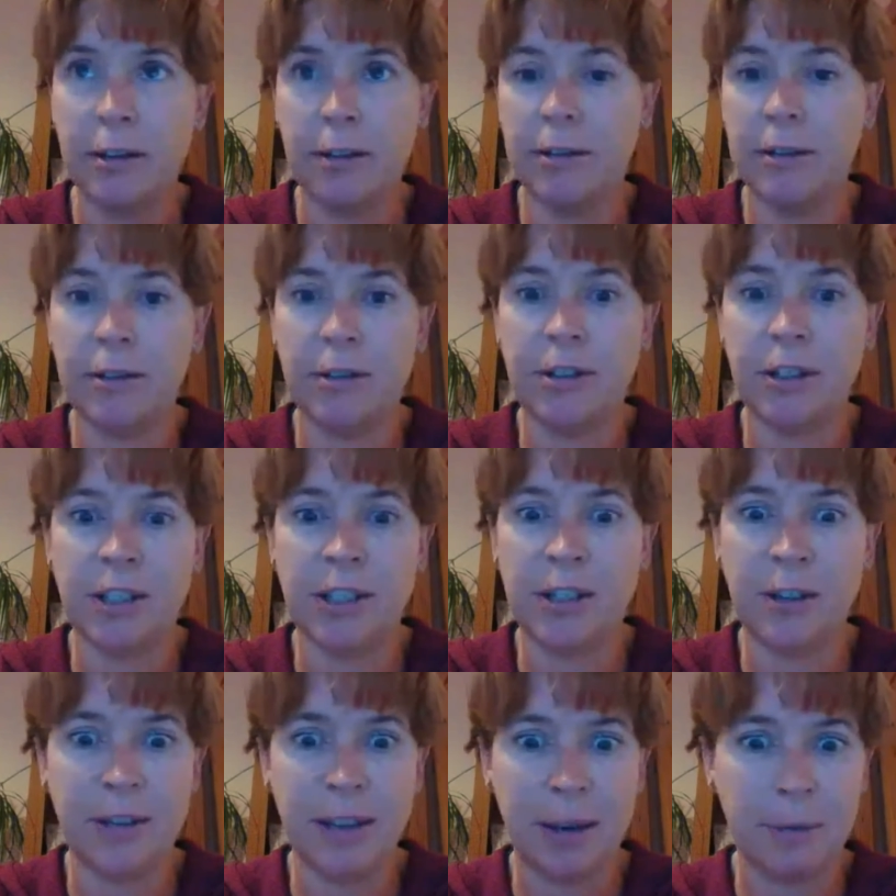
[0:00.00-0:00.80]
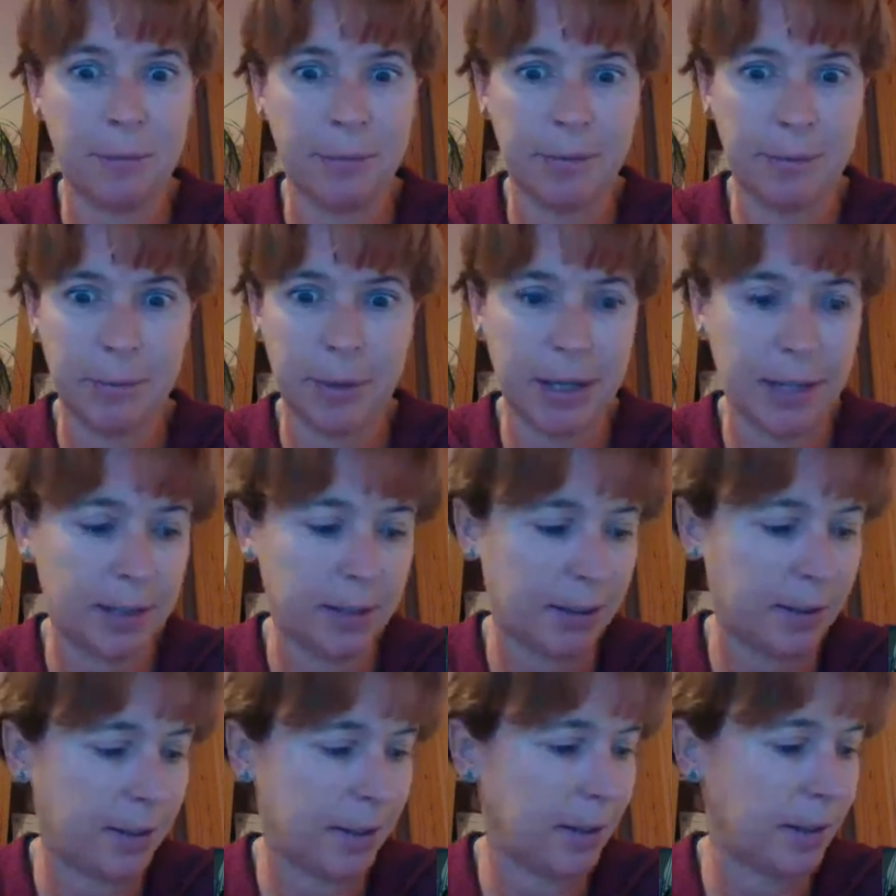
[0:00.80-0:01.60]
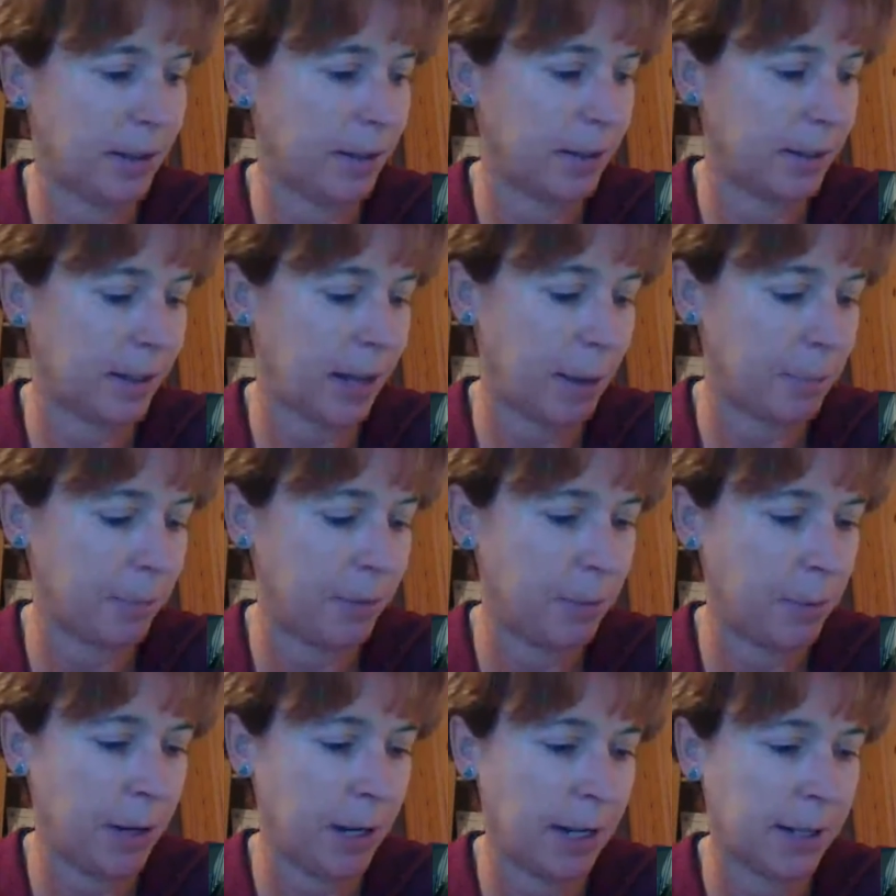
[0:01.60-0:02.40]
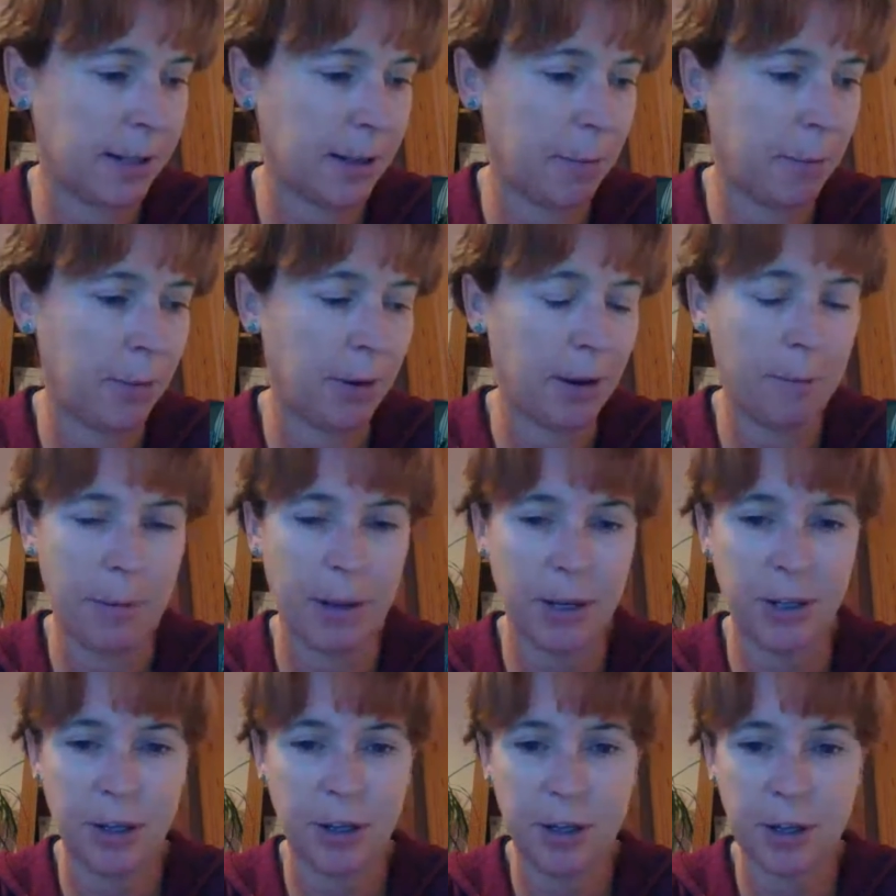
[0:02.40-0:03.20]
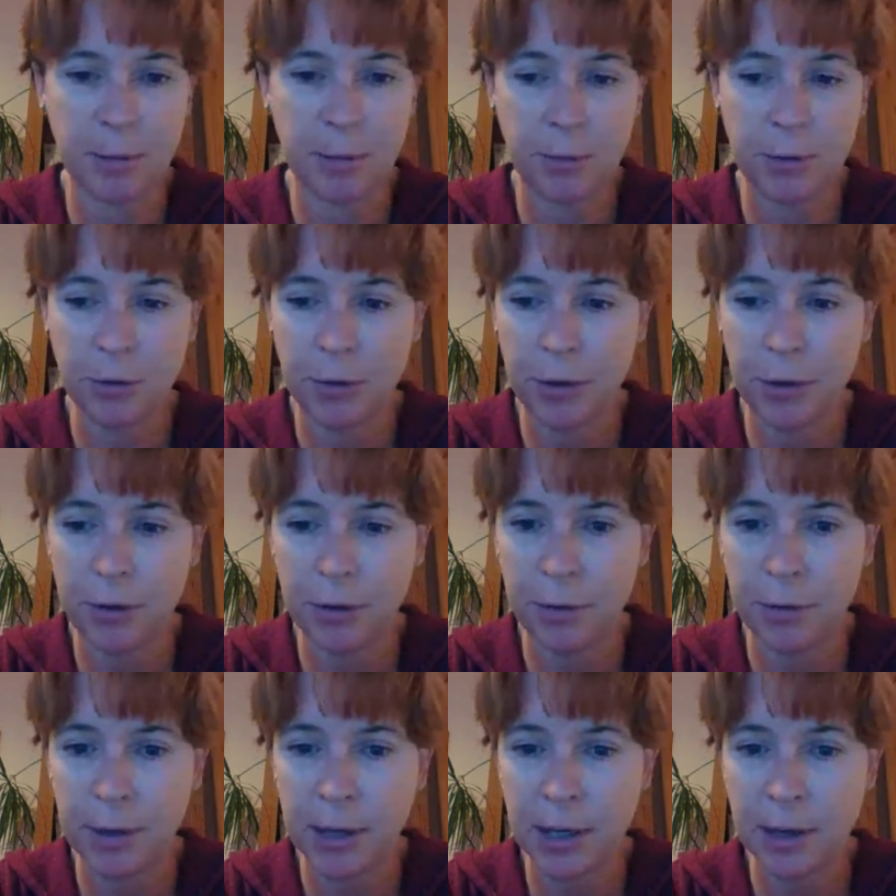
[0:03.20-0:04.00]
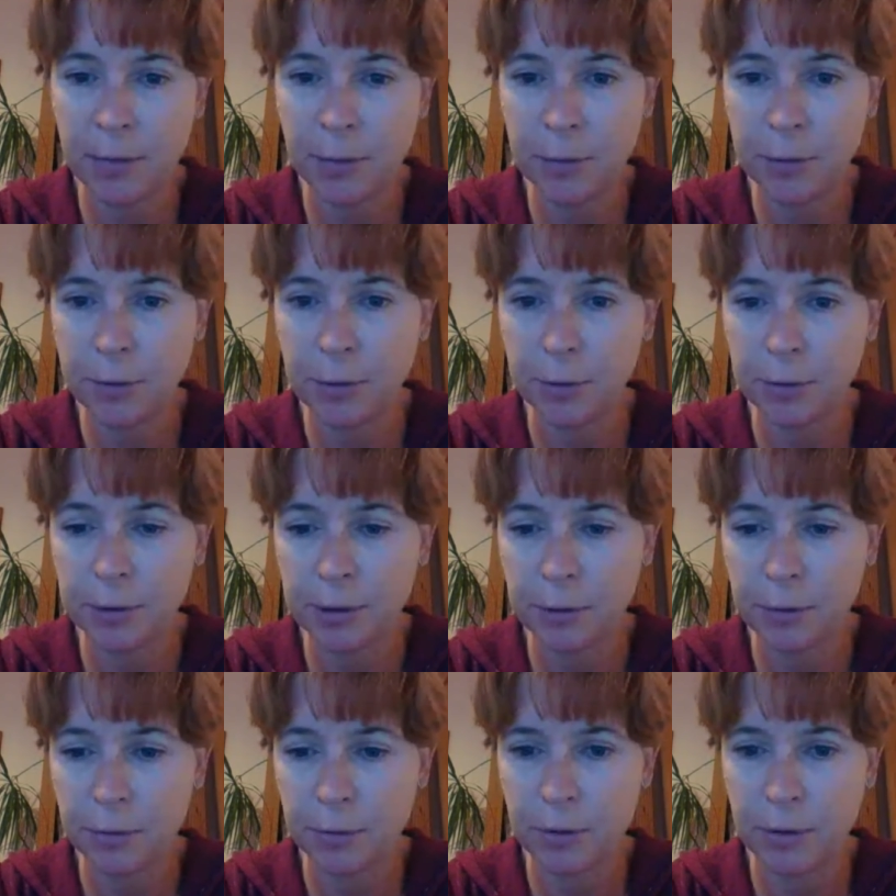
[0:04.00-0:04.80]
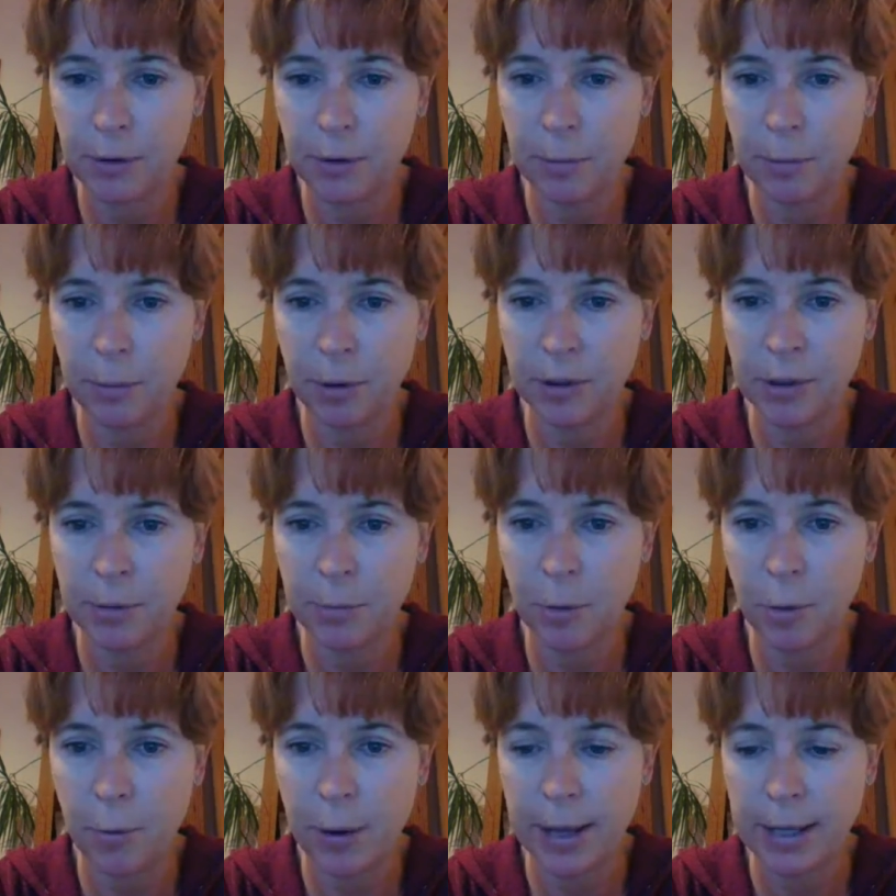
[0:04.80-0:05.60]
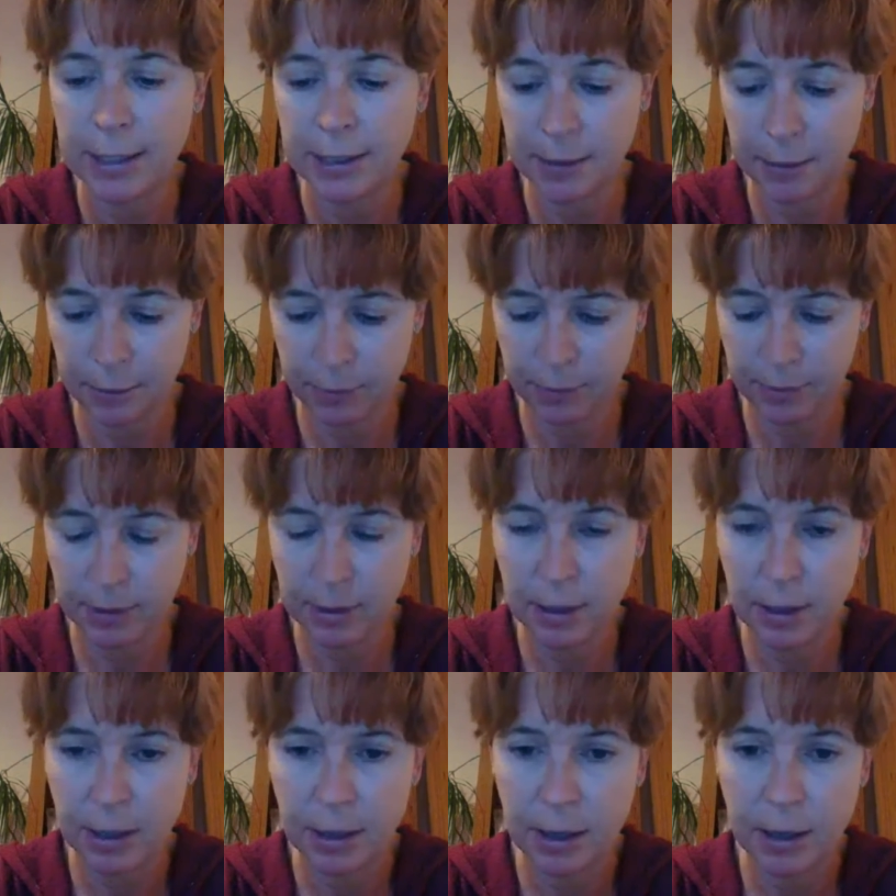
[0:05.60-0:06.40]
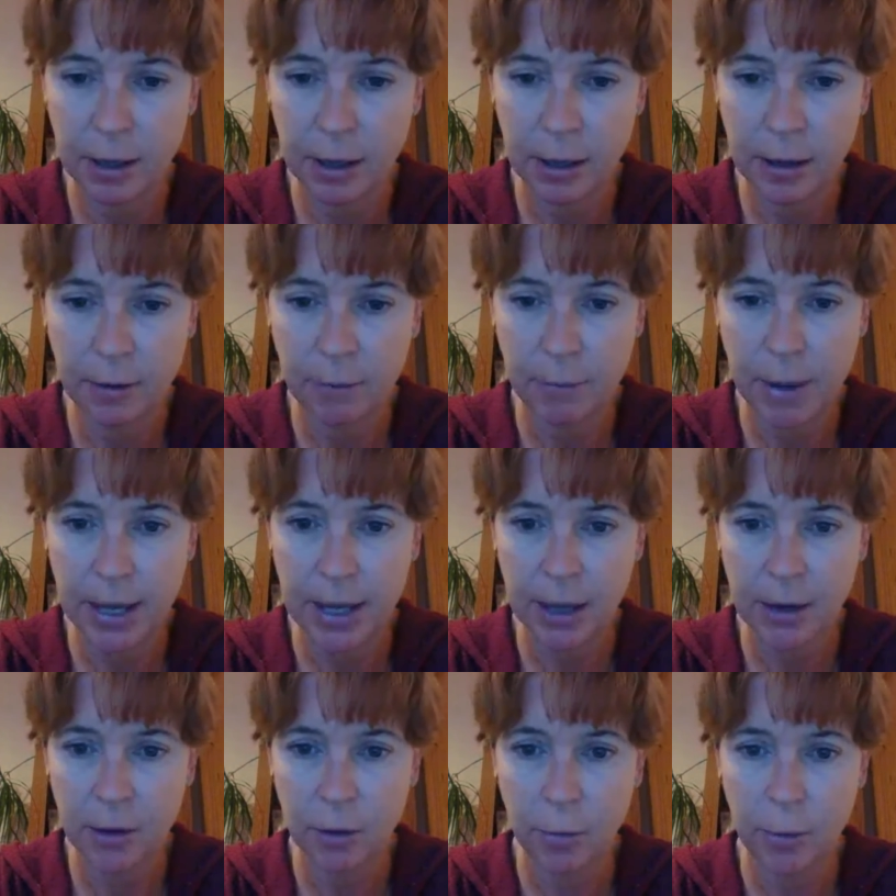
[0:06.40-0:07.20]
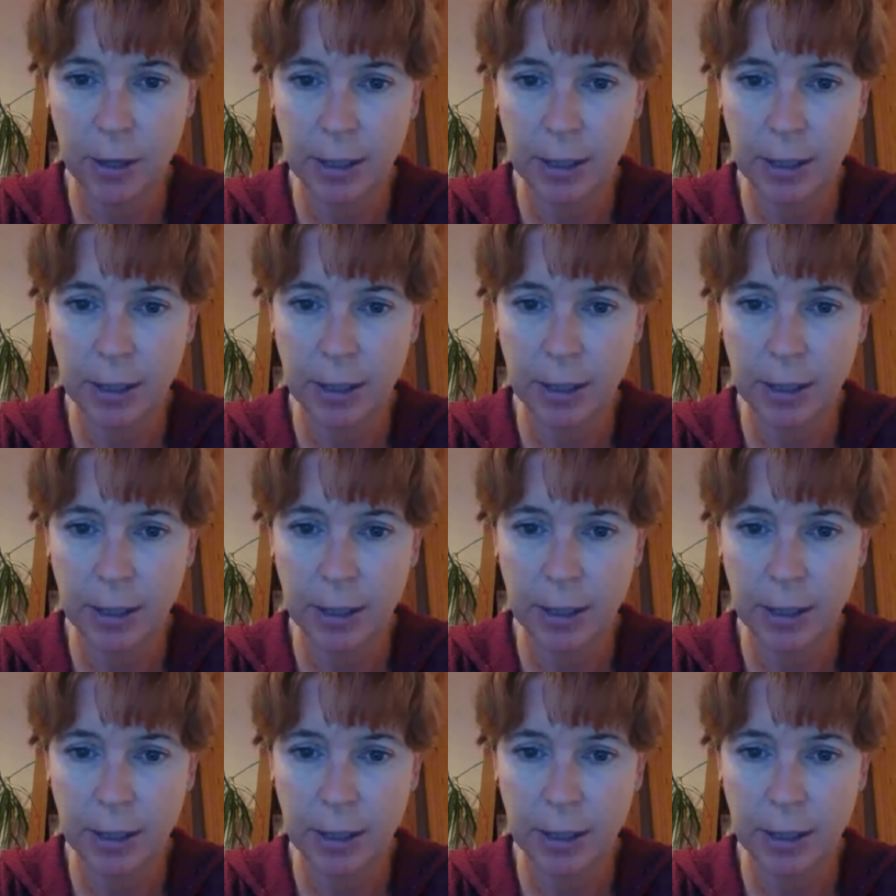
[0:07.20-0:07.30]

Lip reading: just do that because it's happened to be an example I mentioned. I'm sure you could think of all sorts of possible ways of making your work